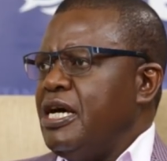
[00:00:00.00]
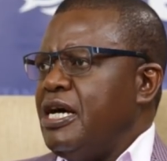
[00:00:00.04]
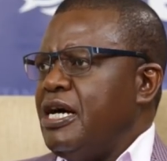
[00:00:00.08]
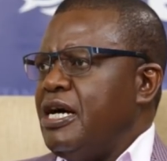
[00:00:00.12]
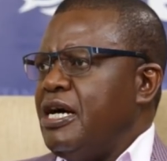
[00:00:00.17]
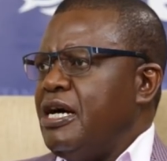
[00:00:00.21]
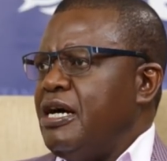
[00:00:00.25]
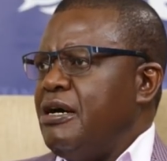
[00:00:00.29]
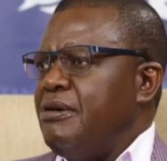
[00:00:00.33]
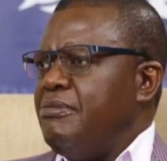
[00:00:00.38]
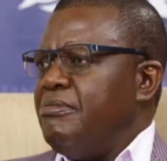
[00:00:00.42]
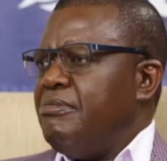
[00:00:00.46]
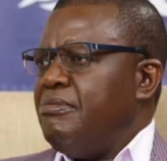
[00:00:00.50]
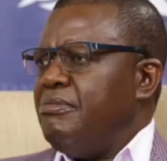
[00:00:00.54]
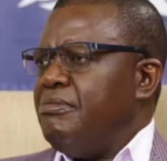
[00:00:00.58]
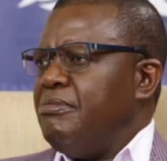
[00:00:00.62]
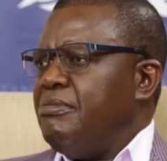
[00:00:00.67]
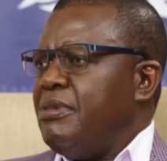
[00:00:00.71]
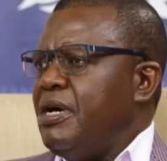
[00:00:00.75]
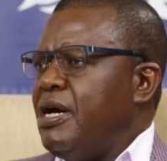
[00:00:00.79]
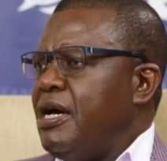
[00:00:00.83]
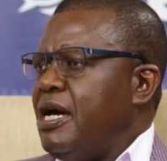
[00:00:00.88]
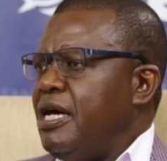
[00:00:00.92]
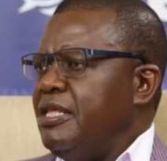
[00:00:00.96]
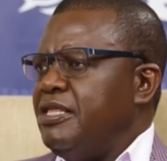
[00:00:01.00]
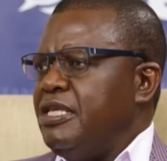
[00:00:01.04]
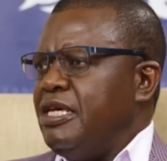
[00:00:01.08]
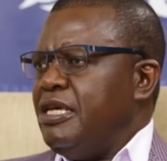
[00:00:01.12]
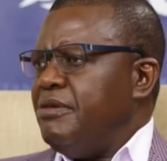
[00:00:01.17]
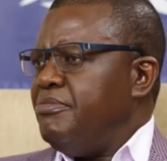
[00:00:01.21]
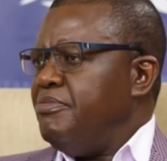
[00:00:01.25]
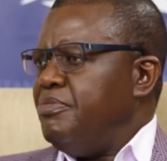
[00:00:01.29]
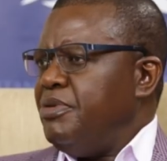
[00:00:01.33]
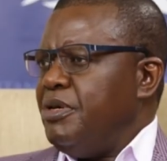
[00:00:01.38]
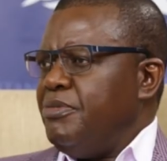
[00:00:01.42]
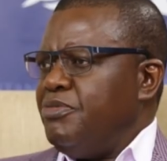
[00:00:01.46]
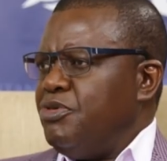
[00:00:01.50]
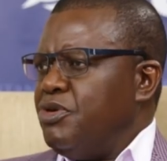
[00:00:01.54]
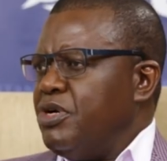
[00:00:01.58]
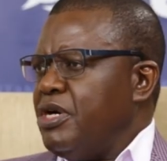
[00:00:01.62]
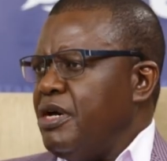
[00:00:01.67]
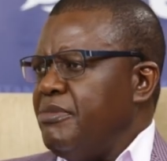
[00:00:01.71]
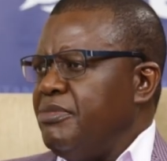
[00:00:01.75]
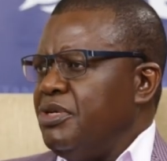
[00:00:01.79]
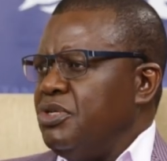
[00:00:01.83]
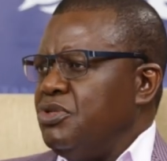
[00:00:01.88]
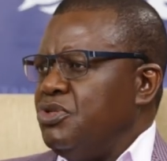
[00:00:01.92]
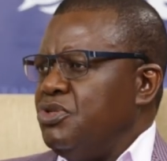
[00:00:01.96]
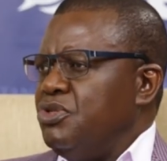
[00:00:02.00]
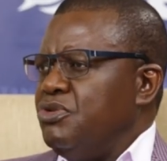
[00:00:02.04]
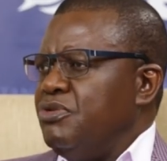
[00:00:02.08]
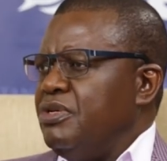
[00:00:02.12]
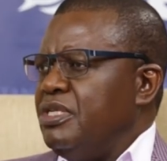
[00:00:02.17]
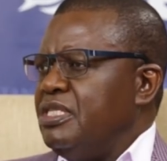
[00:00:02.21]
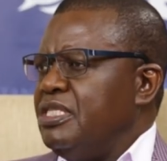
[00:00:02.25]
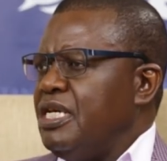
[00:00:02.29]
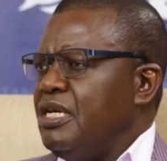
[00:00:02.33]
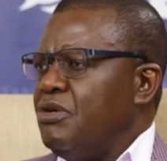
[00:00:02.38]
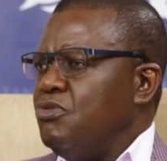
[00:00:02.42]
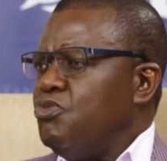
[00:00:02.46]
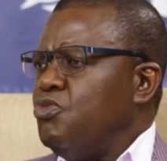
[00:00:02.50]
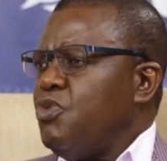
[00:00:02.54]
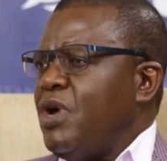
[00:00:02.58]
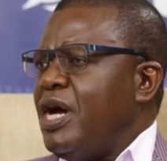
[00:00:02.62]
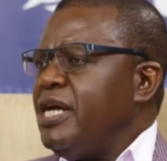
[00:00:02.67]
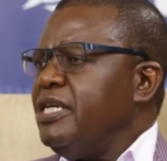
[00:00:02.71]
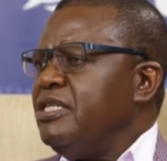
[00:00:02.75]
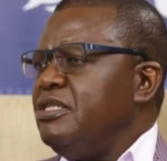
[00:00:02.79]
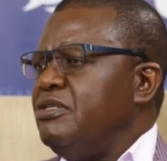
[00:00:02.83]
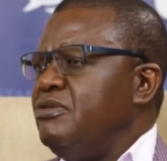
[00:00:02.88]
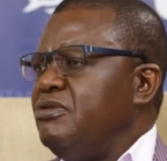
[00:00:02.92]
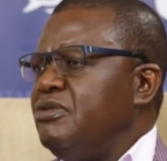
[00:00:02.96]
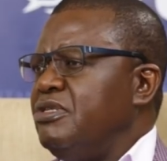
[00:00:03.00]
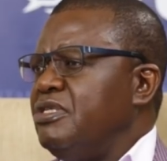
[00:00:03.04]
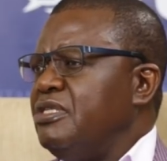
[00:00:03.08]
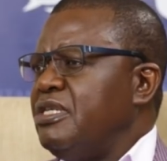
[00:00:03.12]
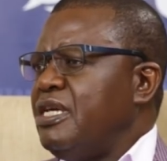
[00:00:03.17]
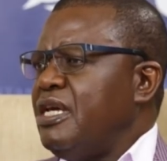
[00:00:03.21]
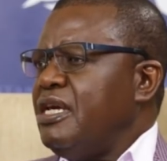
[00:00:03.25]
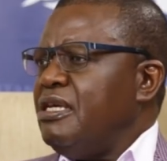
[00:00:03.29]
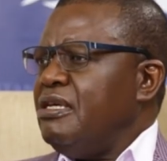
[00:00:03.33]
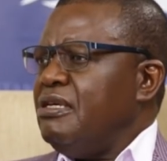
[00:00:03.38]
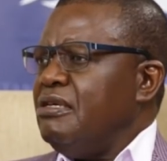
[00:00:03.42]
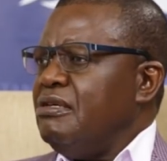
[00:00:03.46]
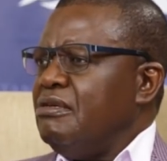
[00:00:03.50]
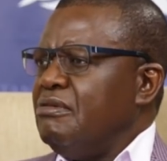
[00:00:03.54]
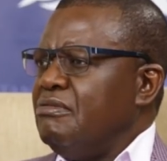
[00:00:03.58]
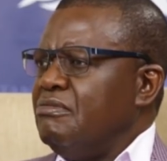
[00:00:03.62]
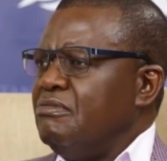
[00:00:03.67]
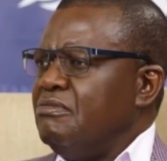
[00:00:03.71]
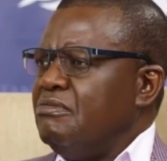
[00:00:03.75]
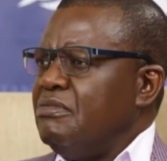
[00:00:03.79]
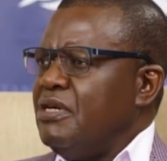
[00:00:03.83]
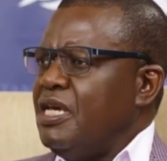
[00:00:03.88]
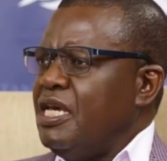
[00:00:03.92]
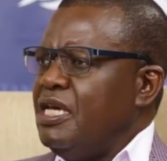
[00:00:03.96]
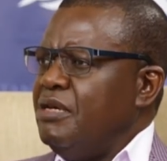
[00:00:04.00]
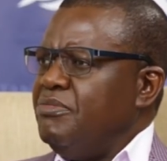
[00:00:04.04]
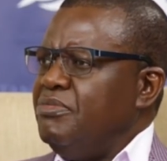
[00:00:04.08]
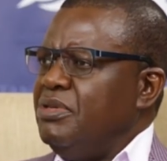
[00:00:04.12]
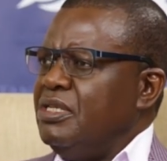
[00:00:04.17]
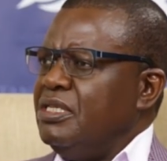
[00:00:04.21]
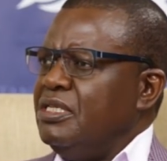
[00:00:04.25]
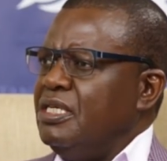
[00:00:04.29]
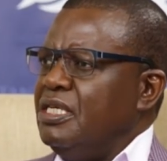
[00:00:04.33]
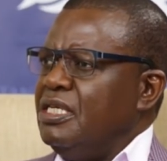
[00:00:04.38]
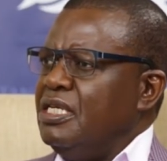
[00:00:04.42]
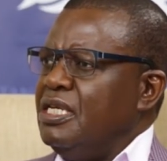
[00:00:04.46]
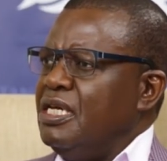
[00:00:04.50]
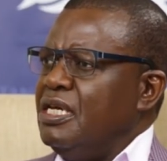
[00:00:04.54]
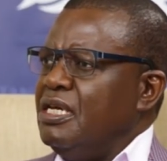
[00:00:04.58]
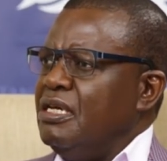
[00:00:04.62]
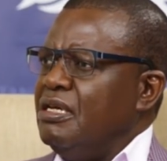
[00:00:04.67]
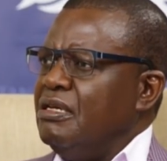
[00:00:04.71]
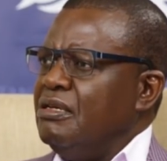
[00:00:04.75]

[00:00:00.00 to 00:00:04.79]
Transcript: Um, are, are there people coming to you and saying, why did you say a, B, C, D.